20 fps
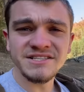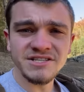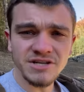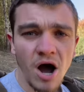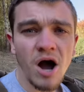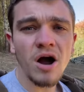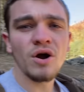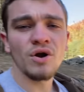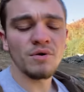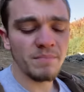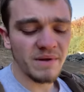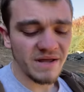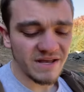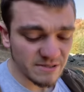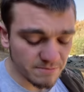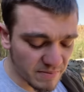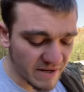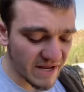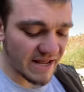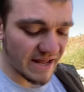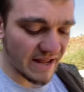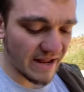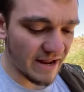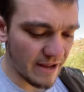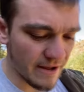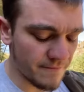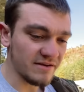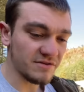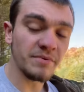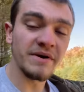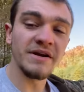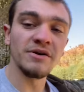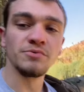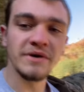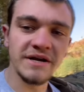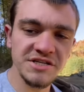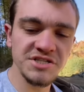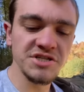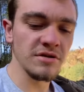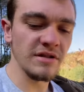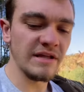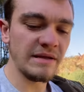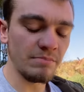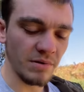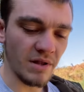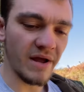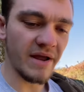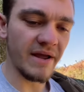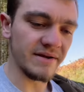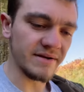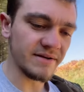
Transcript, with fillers: not going to be as big as we originally planned.